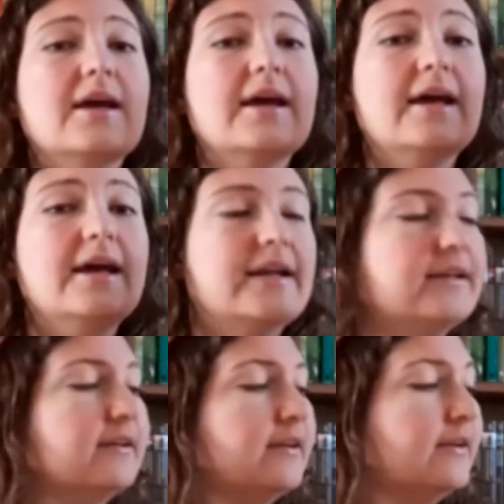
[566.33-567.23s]

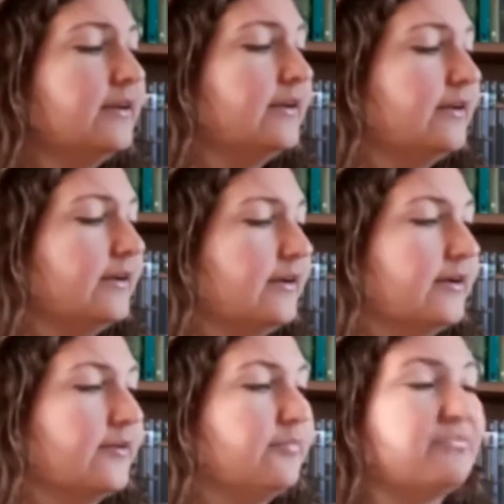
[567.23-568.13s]
And
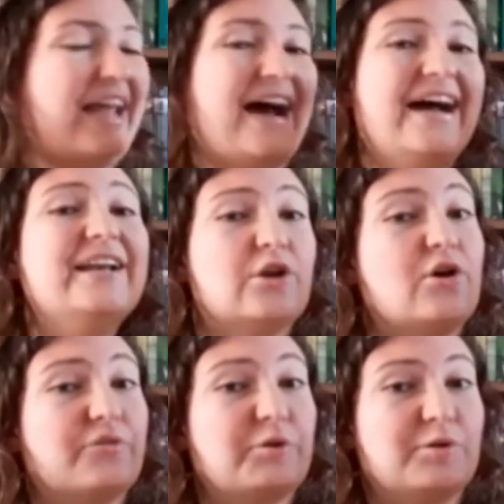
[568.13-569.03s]
um, I
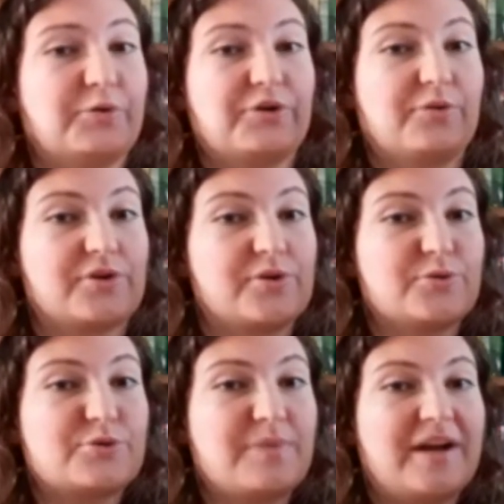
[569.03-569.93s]
love the Lunar
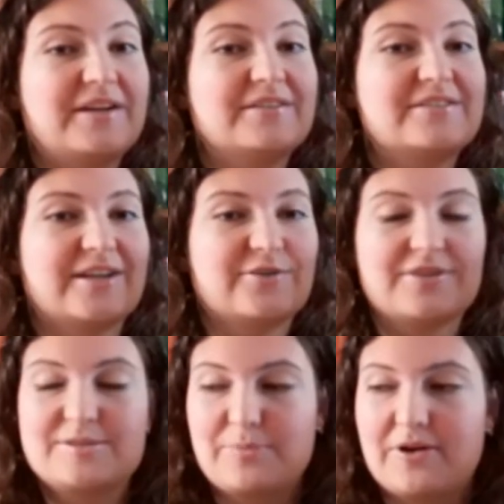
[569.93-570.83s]
Chronicles. My
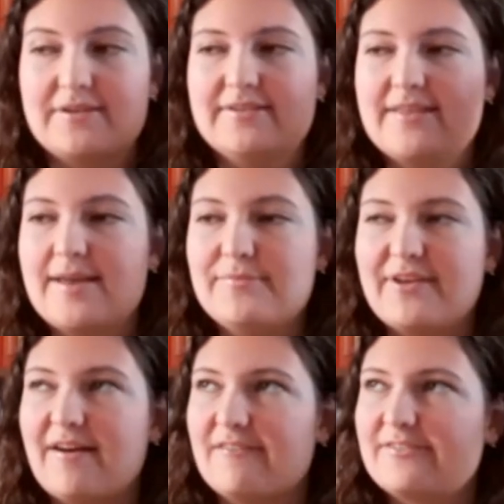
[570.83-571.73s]
channel is partly
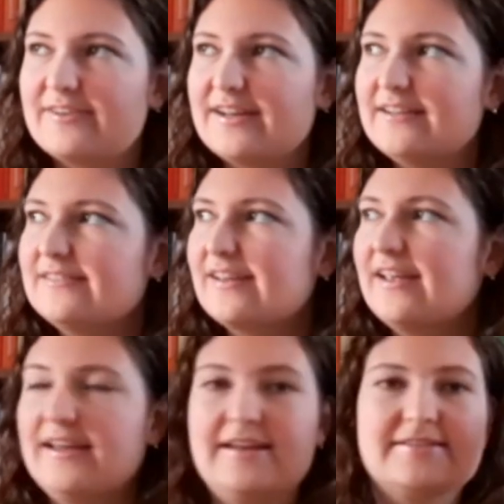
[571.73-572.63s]
named after that
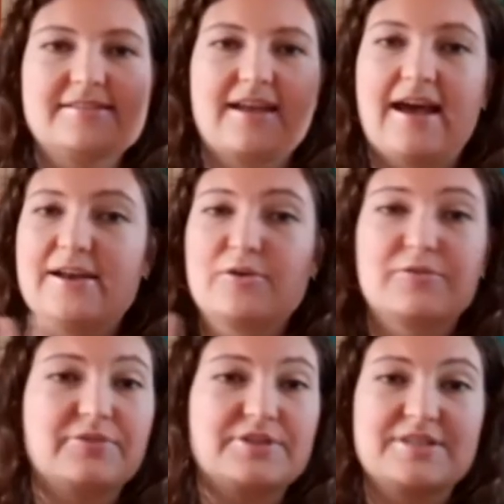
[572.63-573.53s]
and I
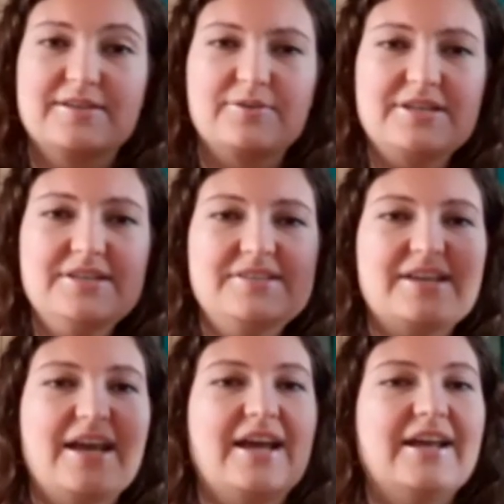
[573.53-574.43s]
love the
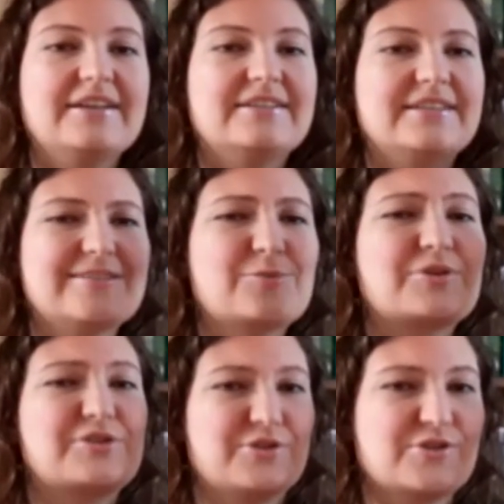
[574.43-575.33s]
series and this
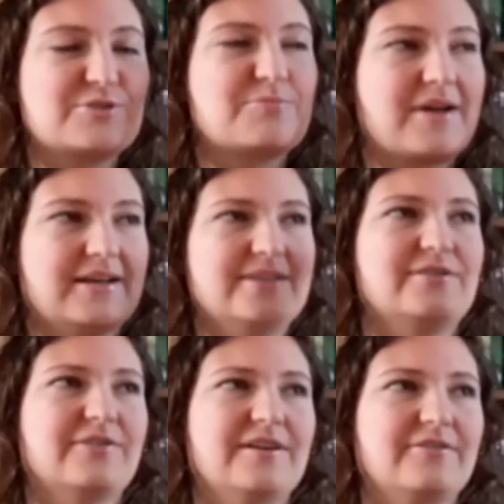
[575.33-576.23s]
was just my
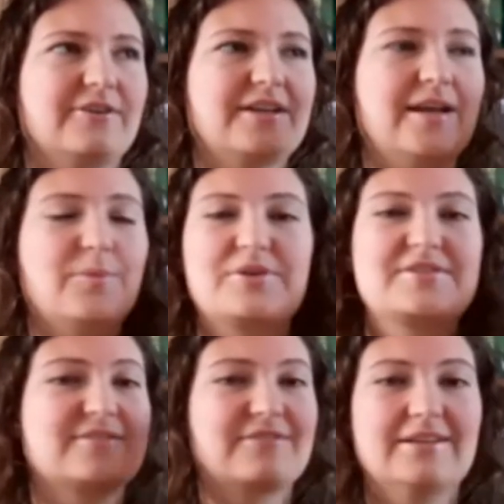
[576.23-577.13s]
least favorite. It
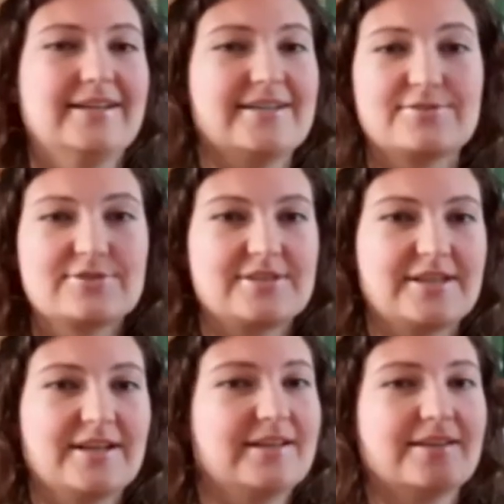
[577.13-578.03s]
wasn't really
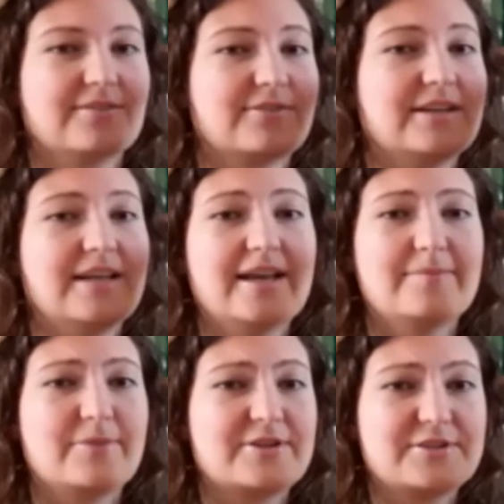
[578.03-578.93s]
interesting. It didn't really
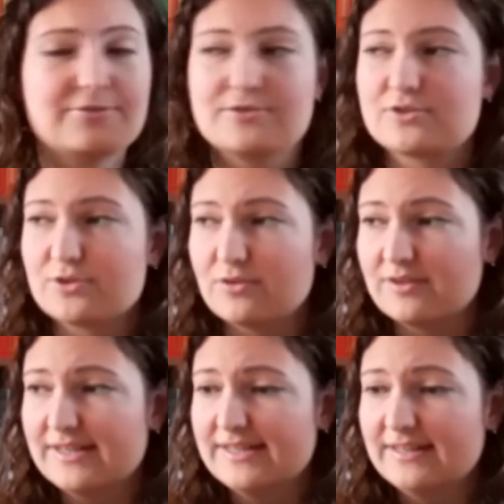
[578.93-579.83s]
add much to the
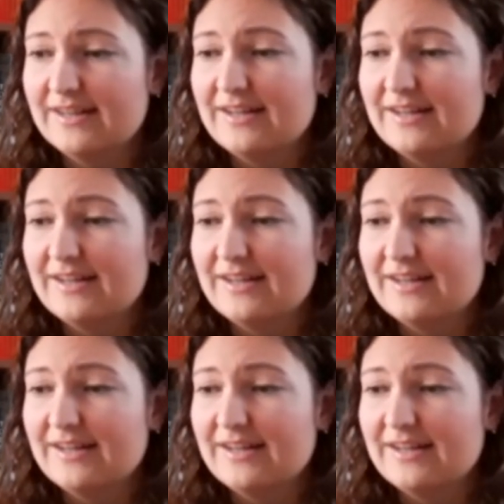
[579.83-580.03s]
story.